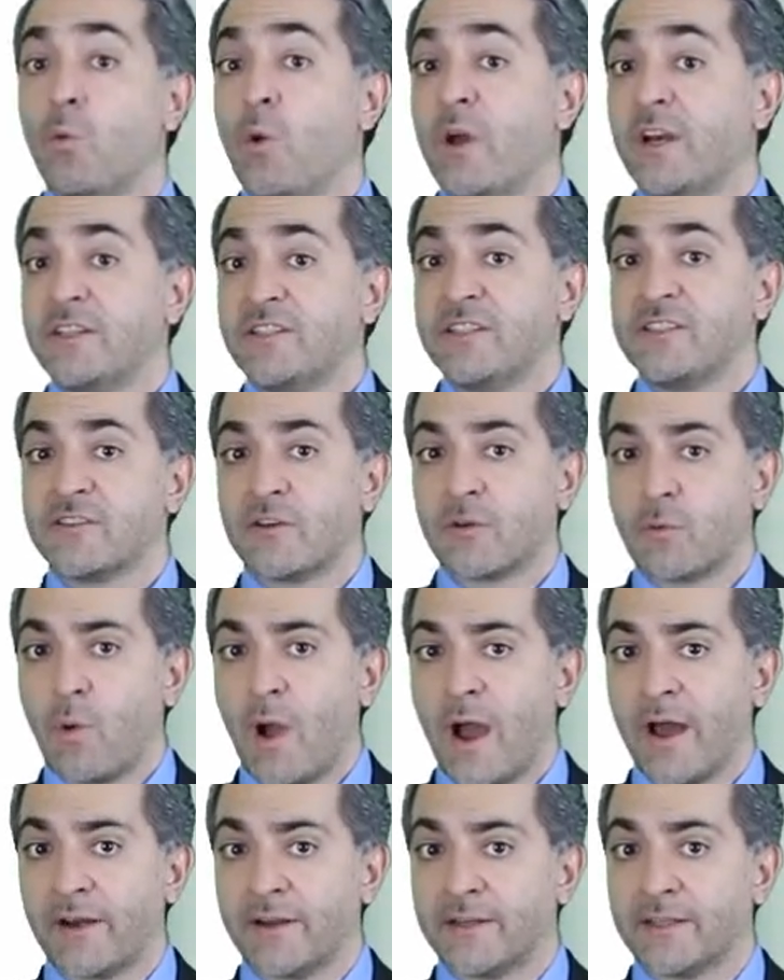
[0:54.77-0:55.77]
when it is
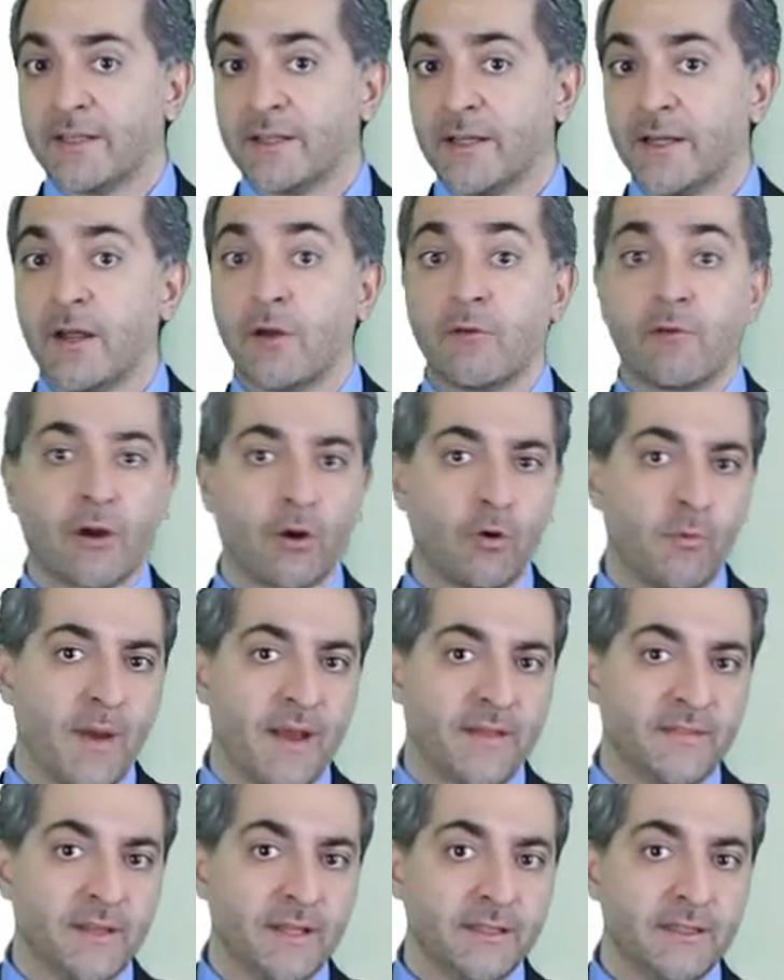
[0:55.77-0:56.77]
required,
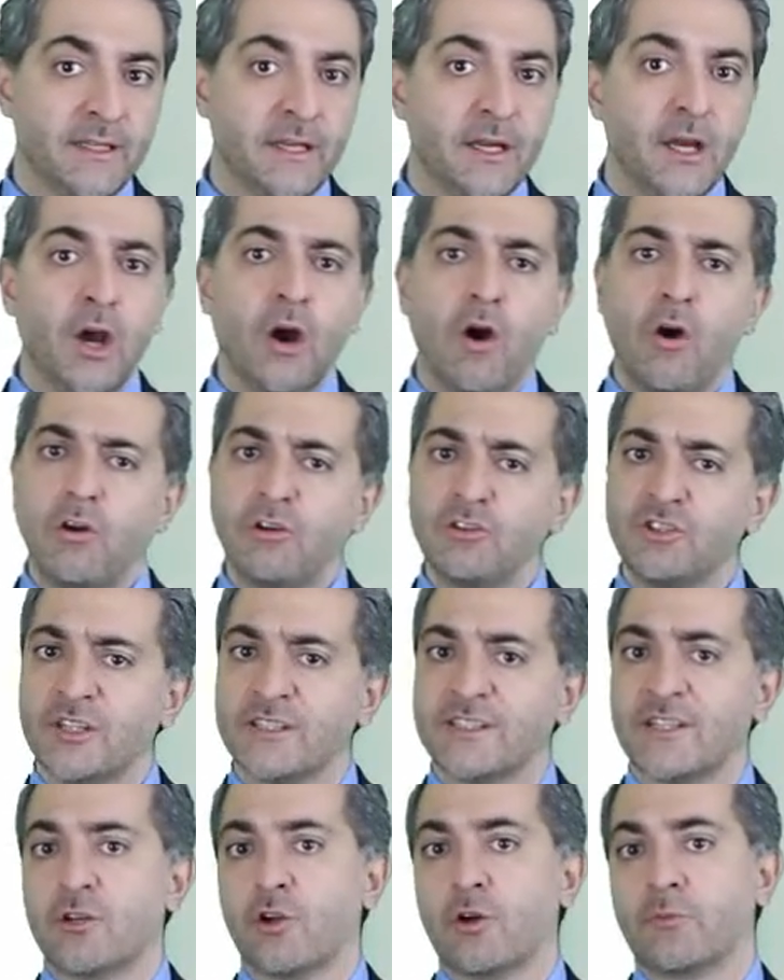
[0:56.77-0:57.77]
recommended, or
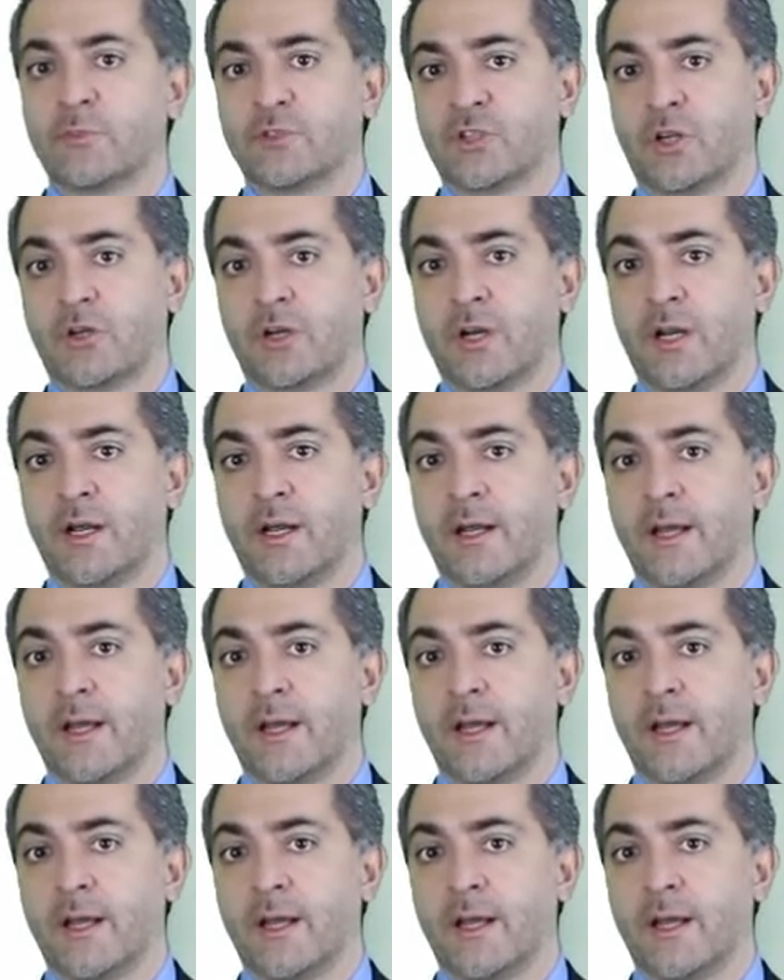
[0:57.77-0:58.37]
just an option,